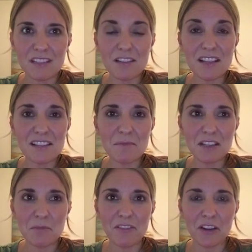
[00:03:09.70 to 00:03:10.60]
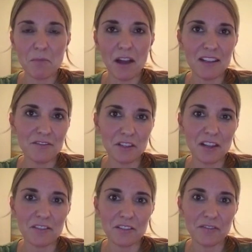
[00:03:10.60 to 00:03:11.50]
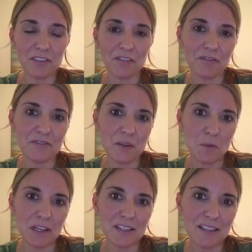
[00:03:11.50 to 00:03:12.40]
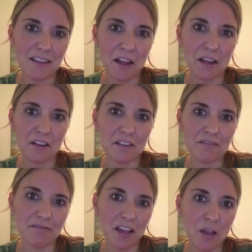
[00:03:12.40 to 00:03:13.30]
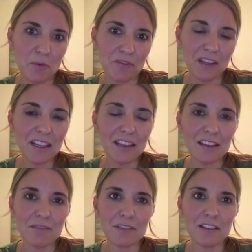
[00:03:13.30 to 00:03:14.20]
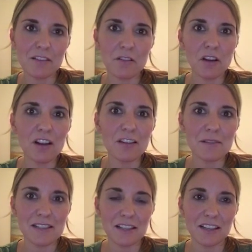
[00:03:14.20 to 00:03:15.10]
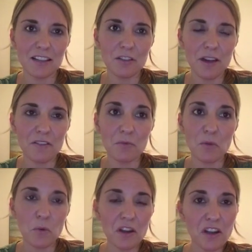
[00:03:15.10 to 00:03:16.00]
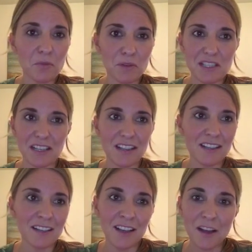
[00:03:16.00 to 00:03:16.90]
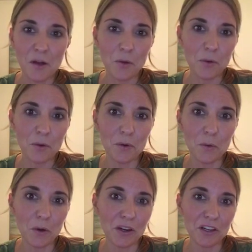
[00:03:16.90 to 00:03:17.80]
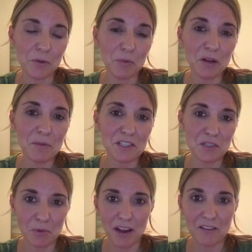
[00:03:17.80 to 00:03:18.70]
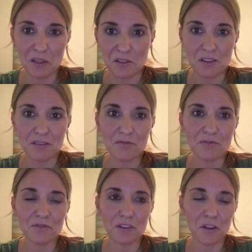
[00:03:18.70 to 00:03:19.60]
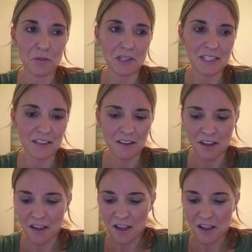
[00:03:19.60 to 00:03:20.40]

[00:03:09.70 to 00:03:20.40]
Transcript: So that's something to be very mindful of if someone is in that type of eating with low carb, is that you have to be 100% in or you're pretty much depriving yourself for no reason.